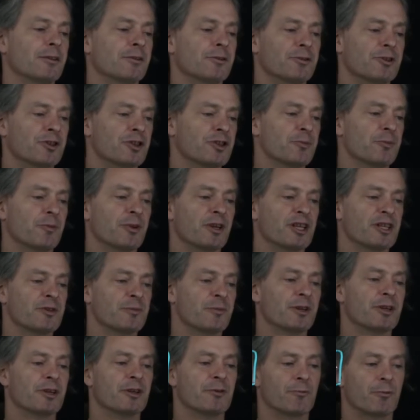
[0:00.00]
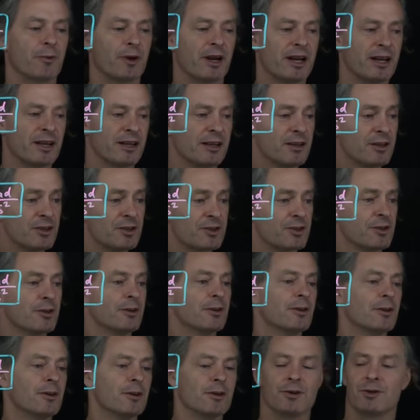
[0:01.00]
displacement, and radius.
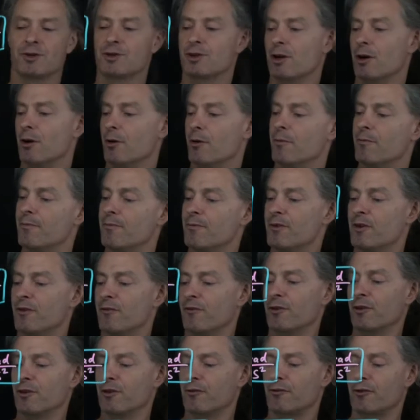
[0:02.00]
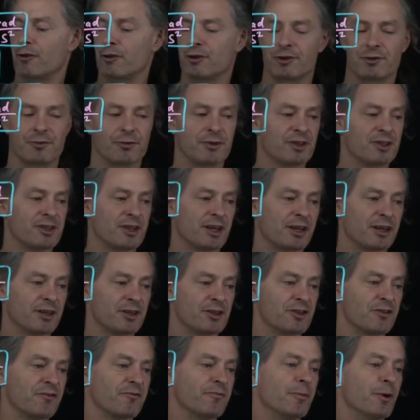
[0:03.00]
So for the first 3
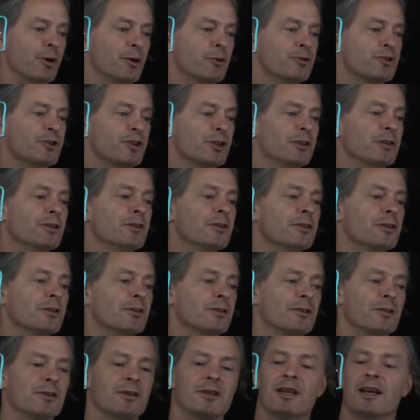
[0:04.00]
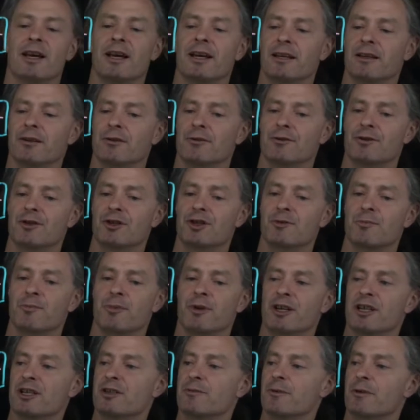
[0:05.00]
seconds of motion, the angular
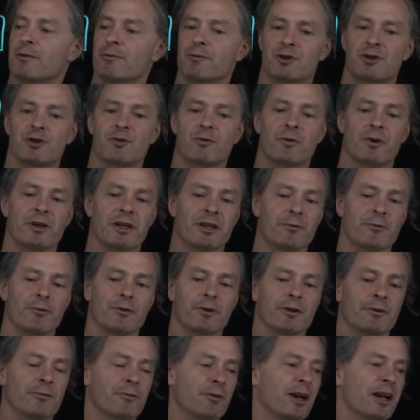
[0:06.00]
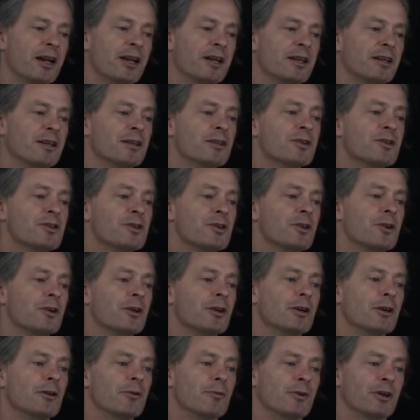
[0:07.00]
displacement was 21 radians.
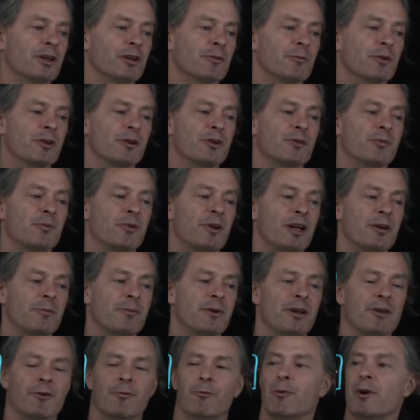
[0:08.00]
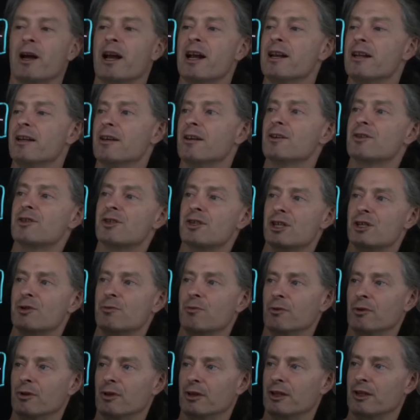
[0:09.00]
We can multiply by the radius since
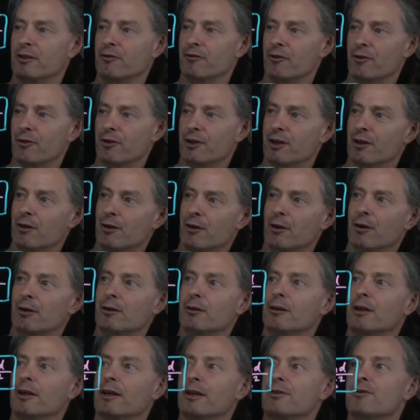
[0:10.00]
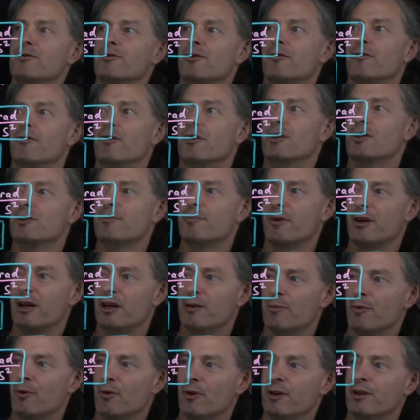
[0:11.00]
we're looking for the arc length traversed by
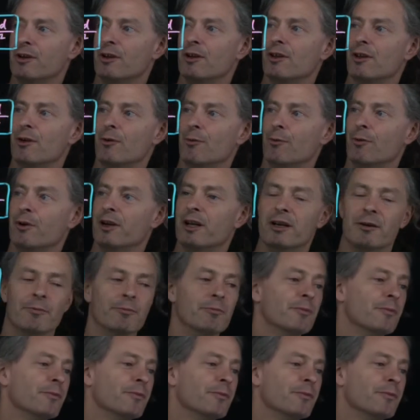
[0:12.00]
a point on the rim.